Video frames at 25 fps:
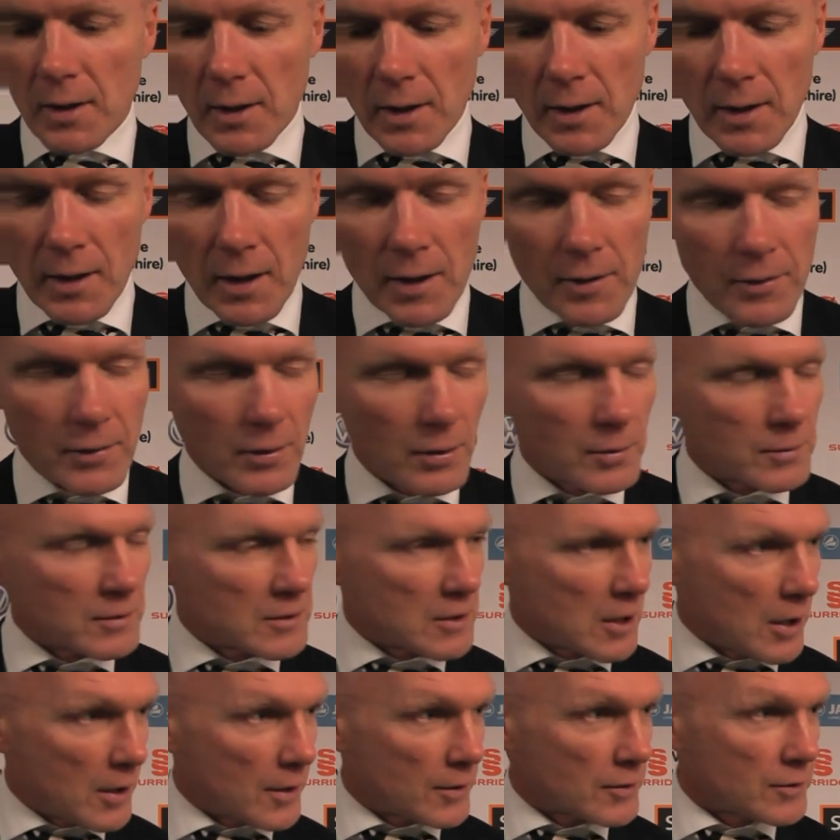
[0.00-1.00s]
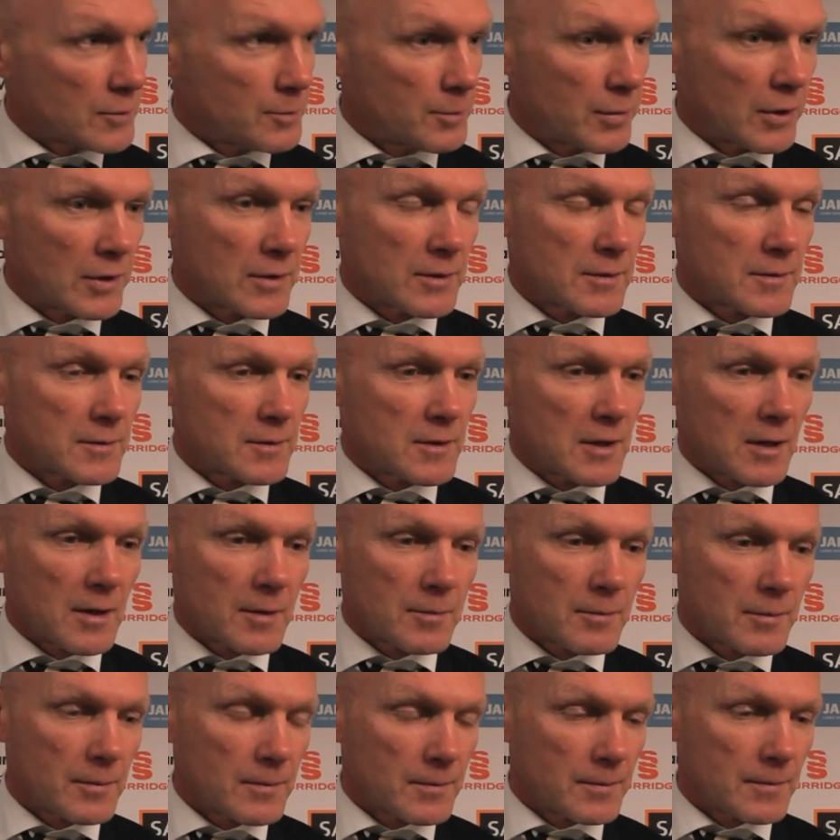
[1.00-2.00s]
I thought it was harsh, but,
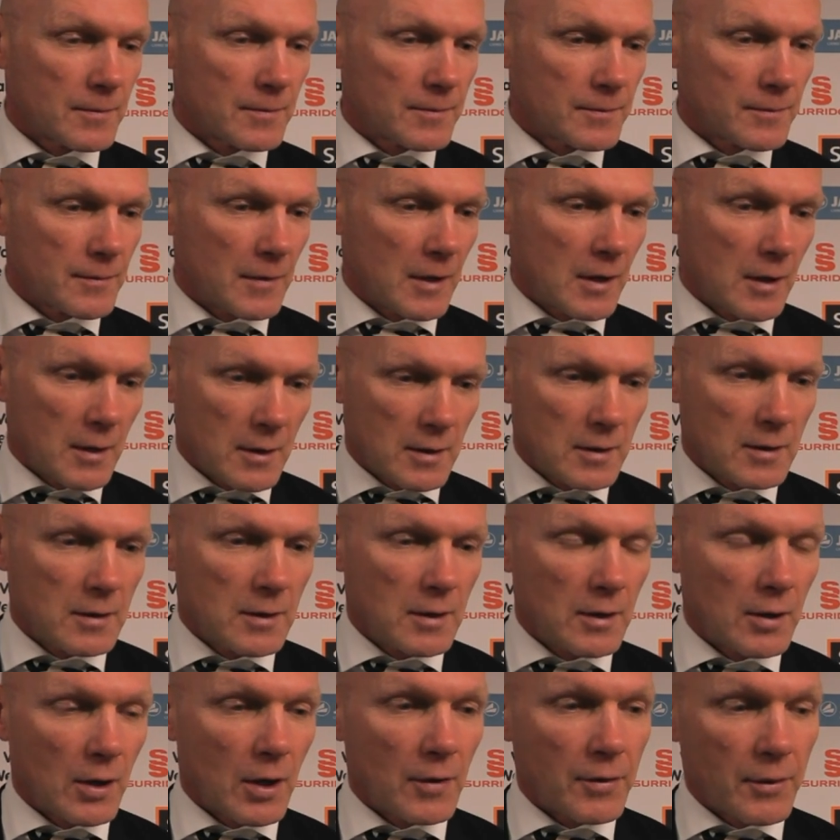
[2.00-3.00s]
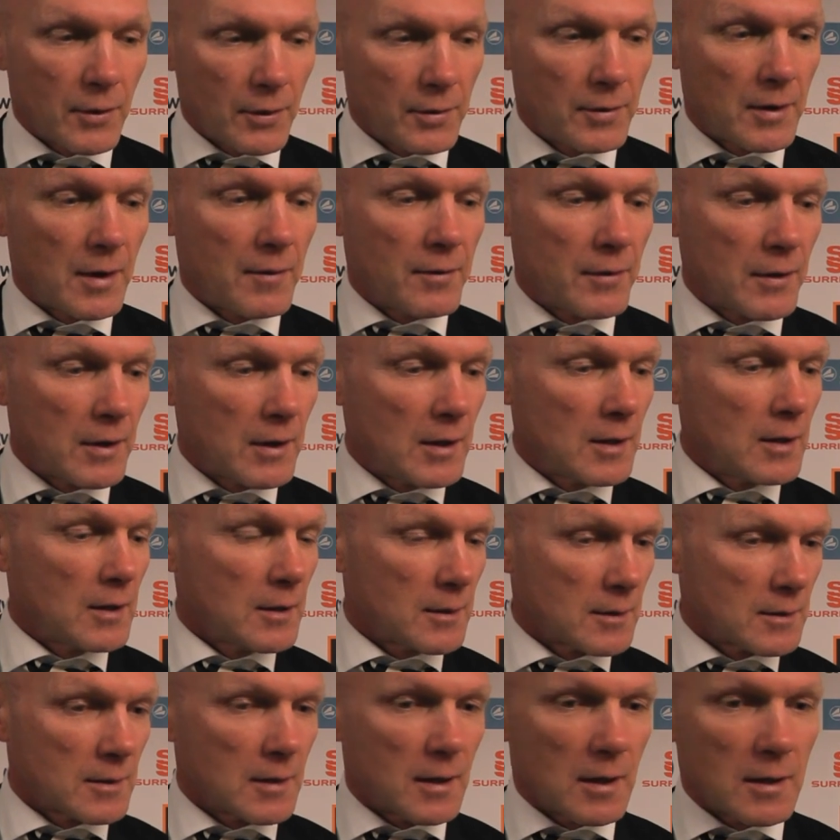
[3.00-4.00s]
I thought the referee
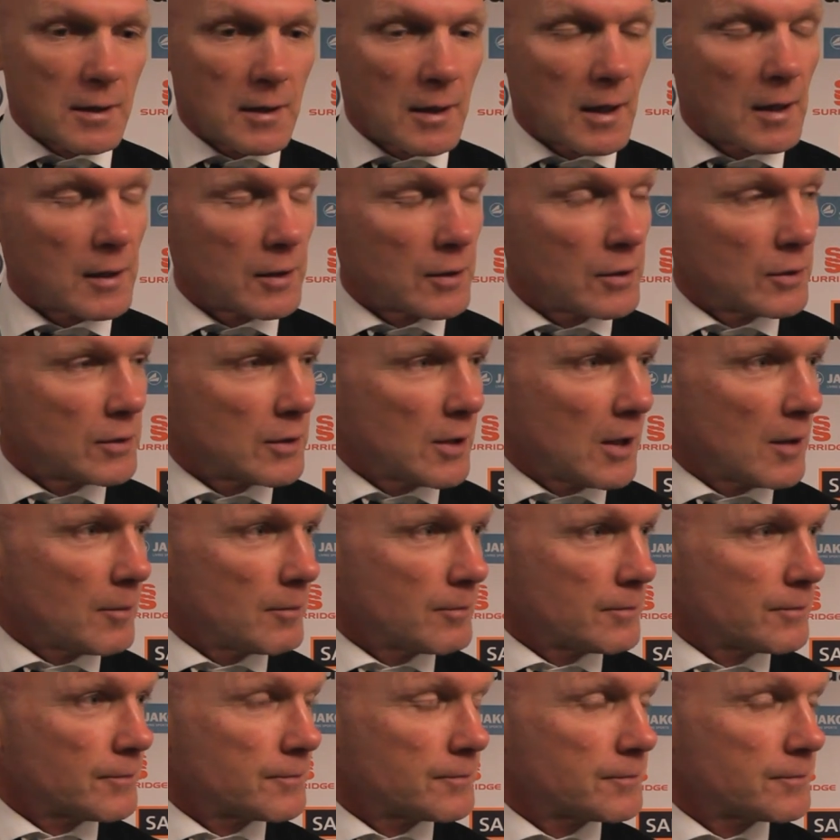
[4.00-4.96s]
had a good game.